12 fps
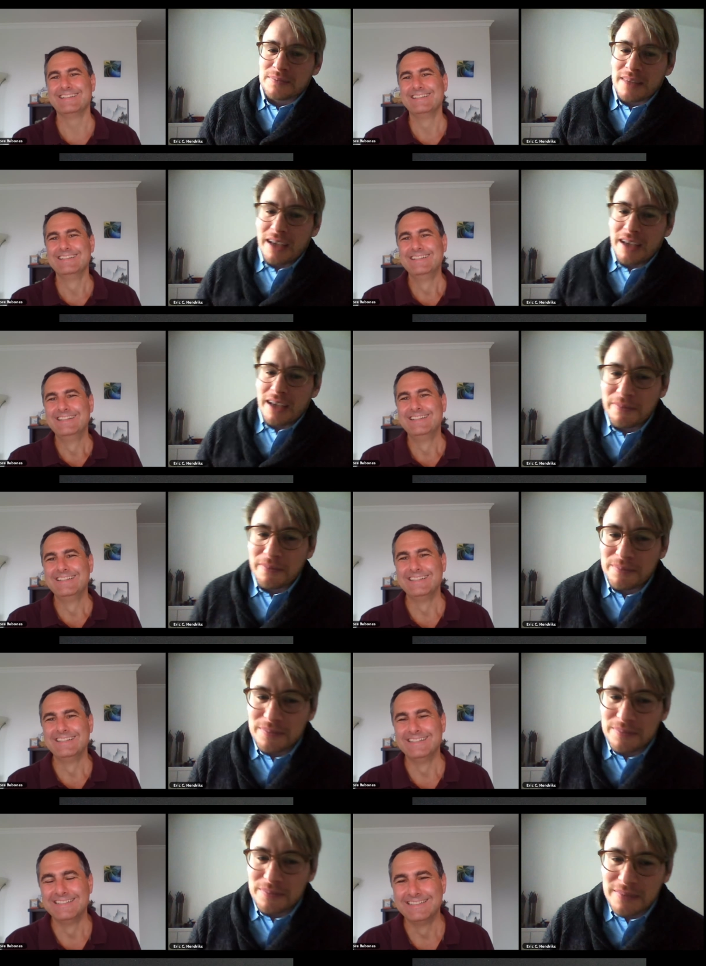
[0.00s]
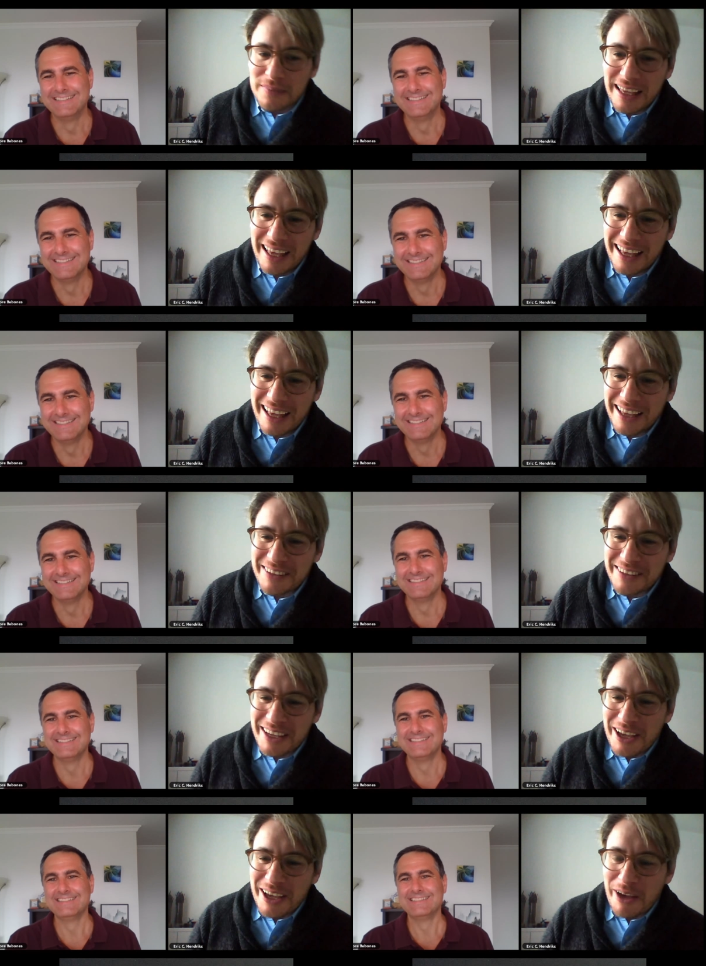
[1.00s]
Speaker 1: Uh, uh,
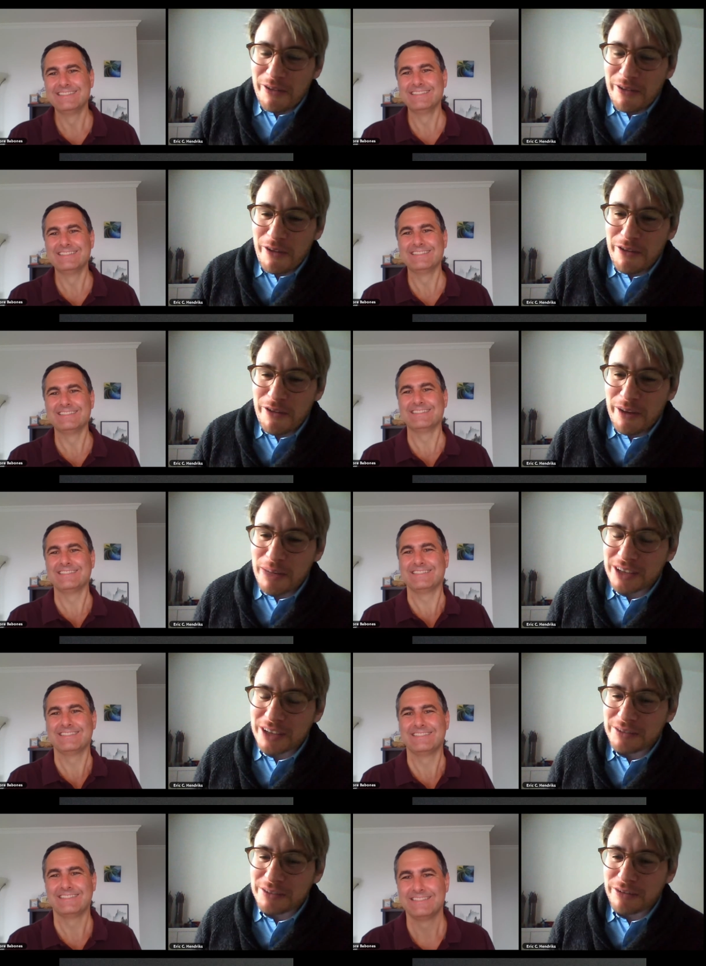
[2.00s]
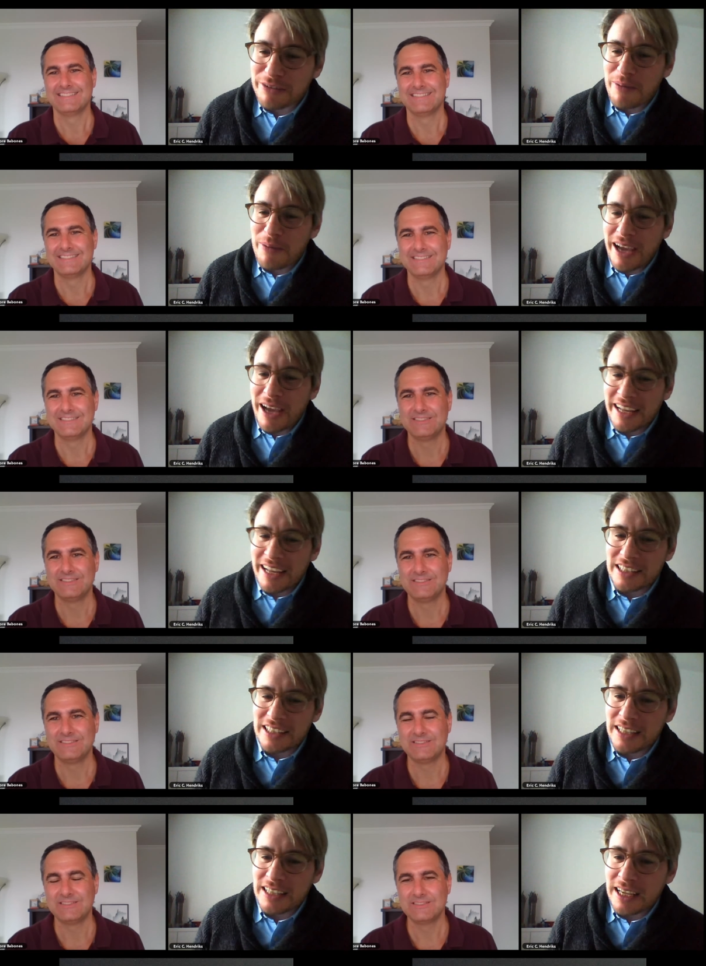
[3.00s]
uh, because a friend of mine
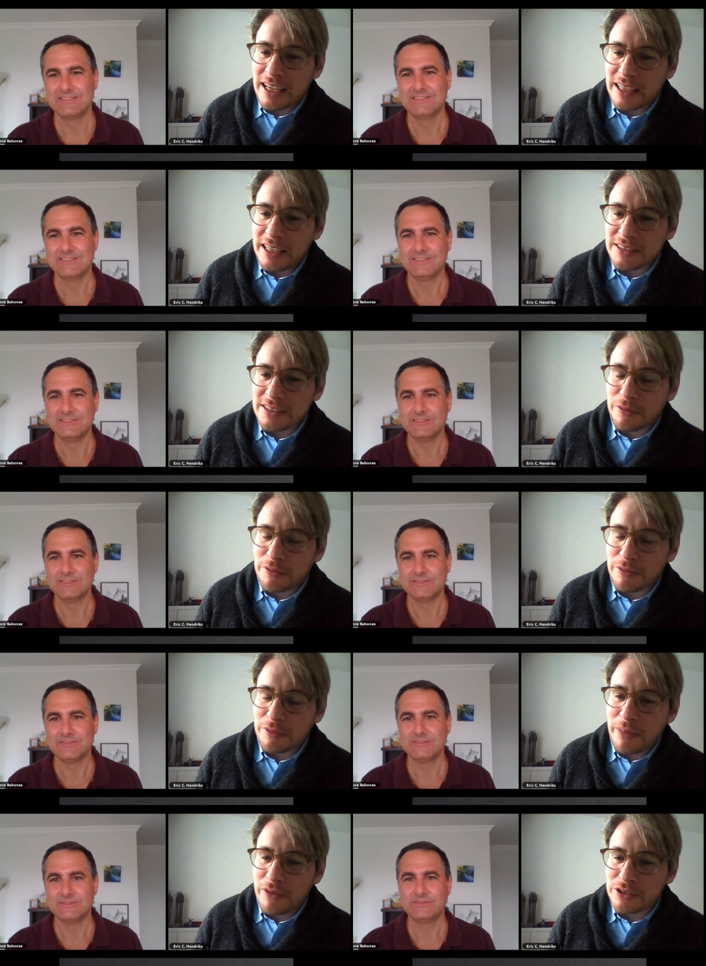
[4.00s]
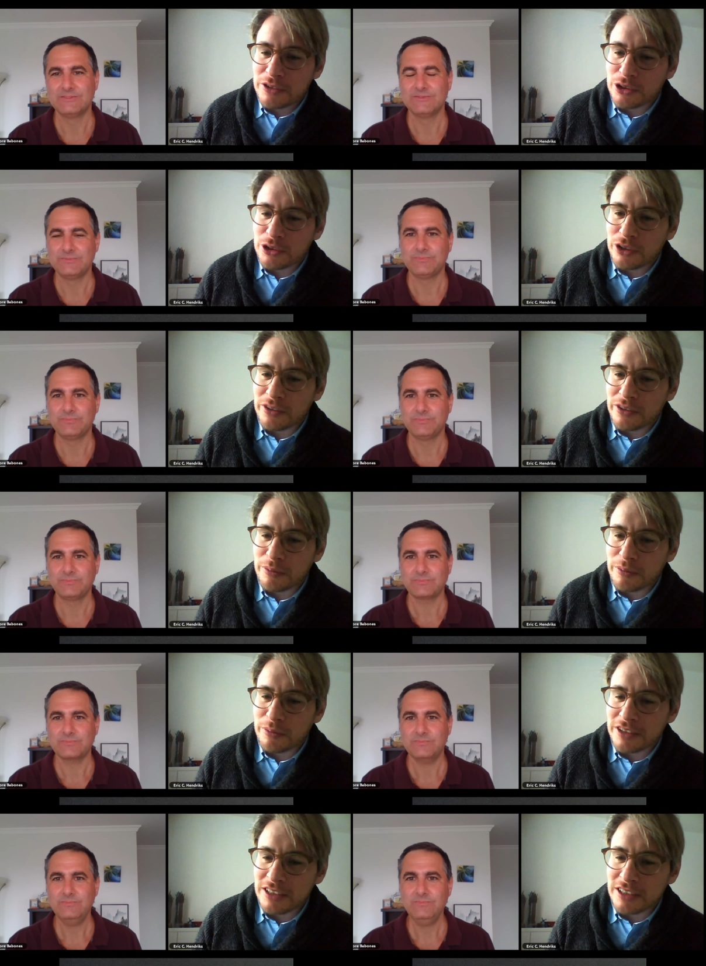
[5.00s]
actually, he's a Melvin Schutte, a
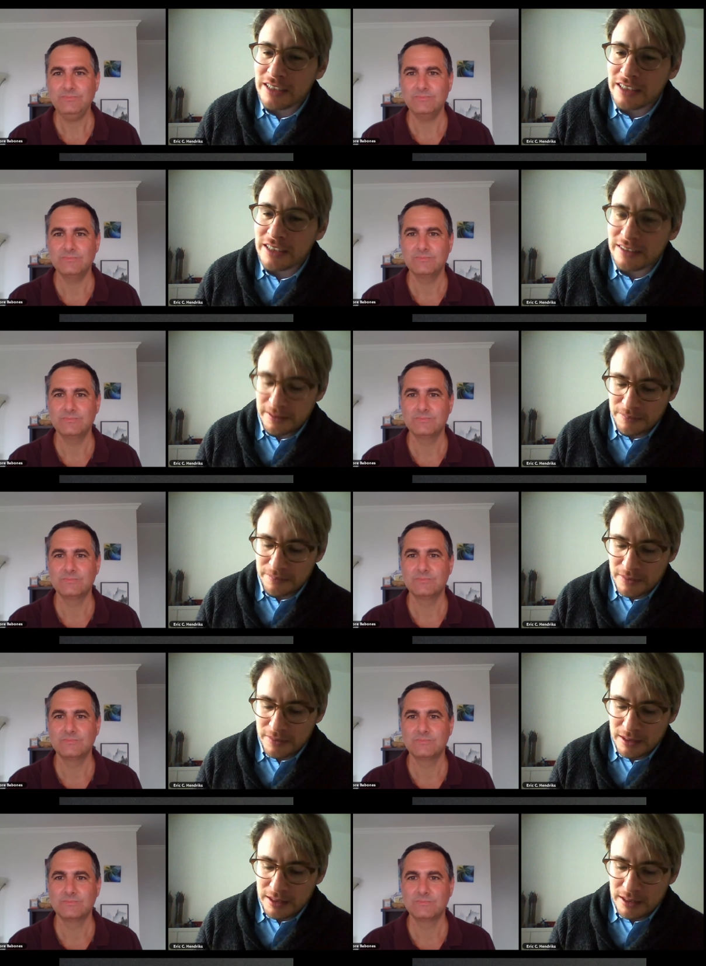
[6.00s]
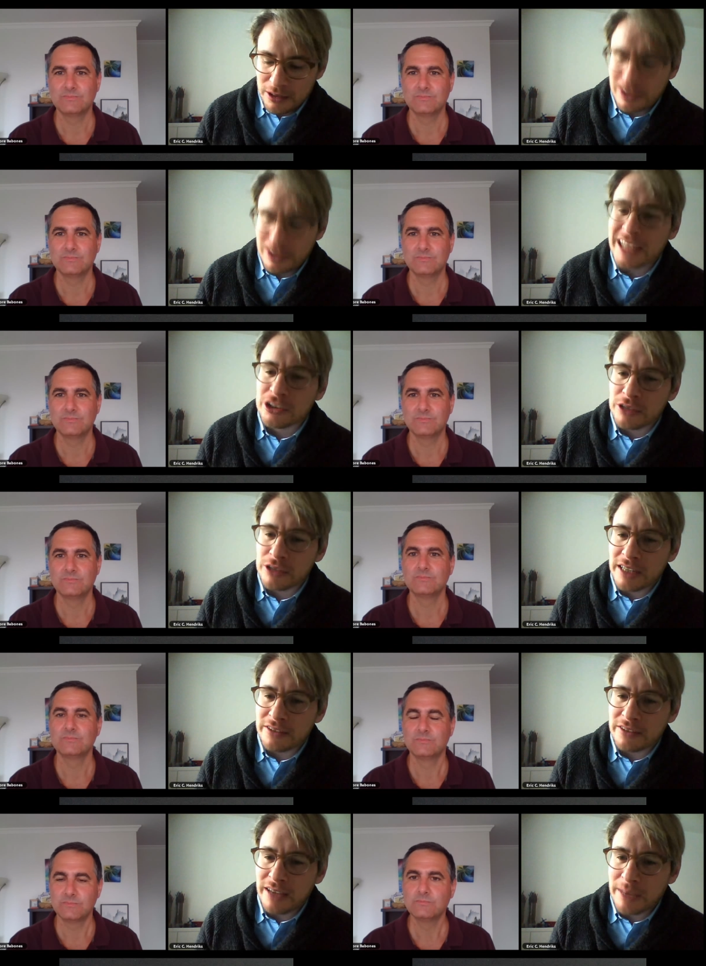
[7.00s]
professor at um, or lecturer
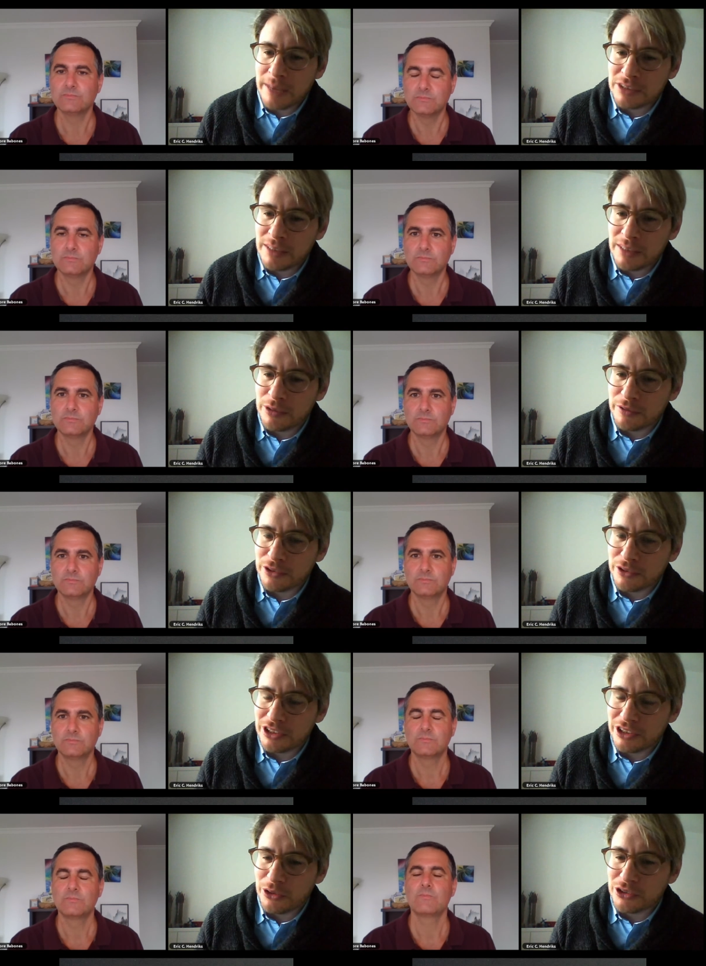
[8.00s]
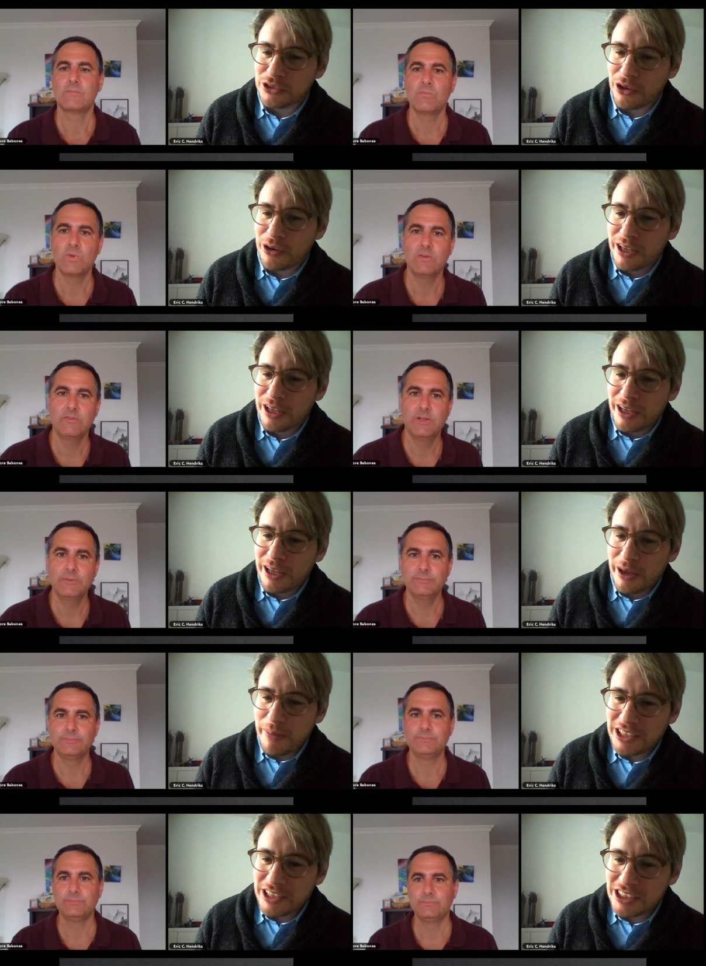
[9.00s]
at Amsterdam University, also
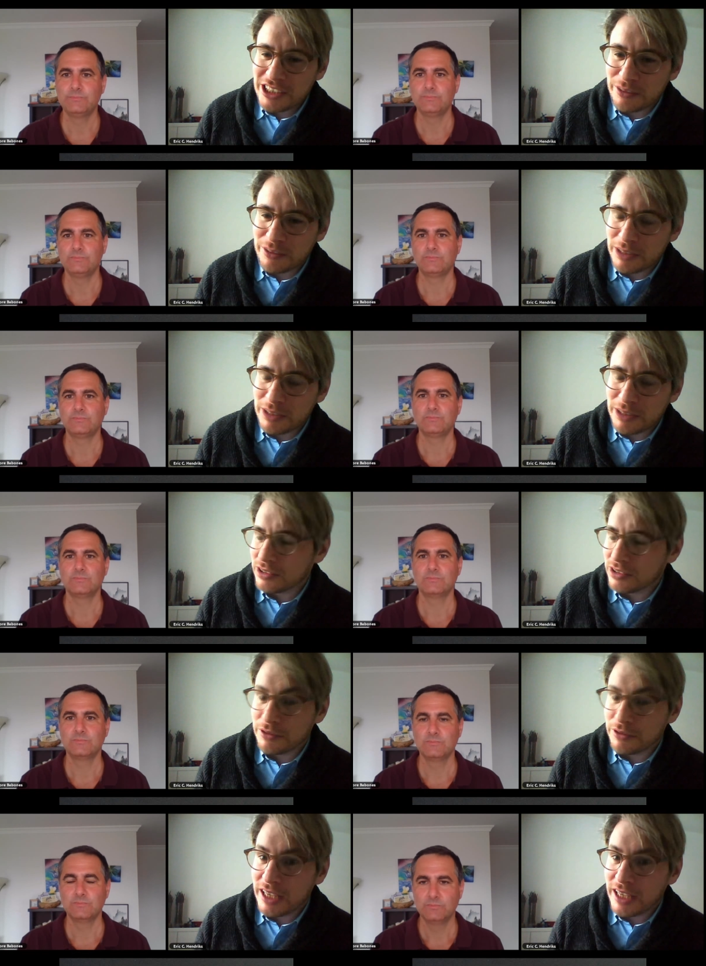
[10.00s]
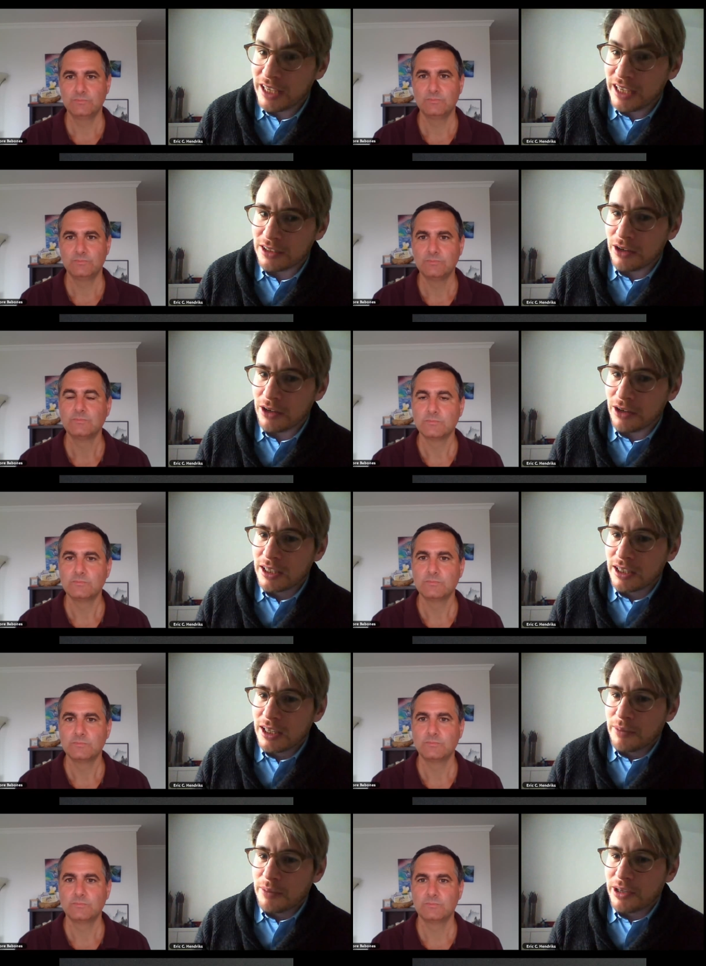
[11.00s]
mentioned that to me just a few days ago
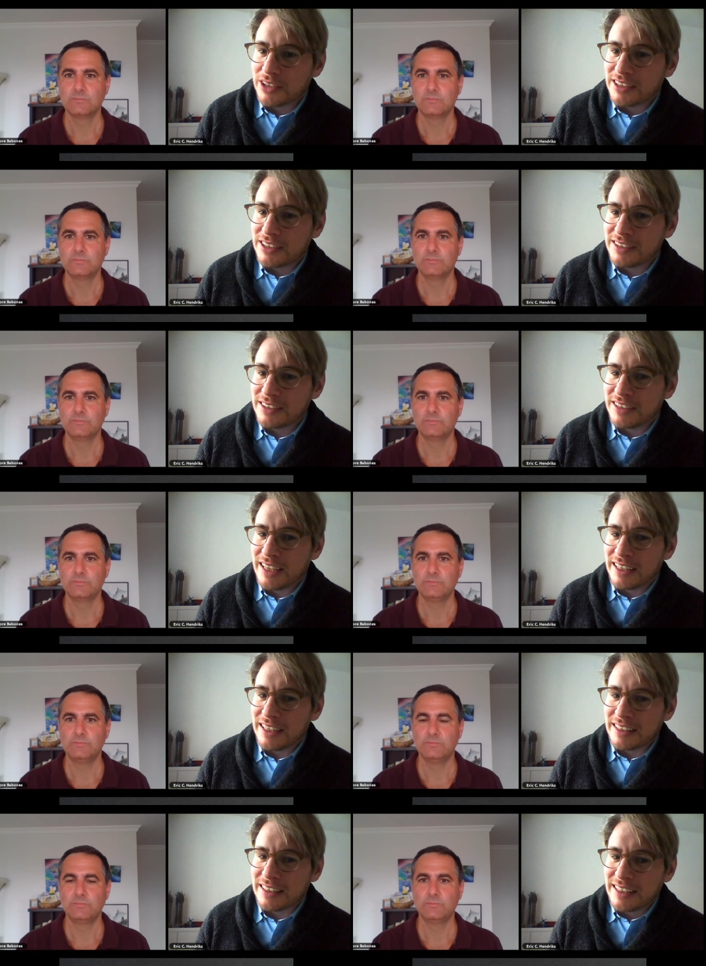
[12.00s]
because he said that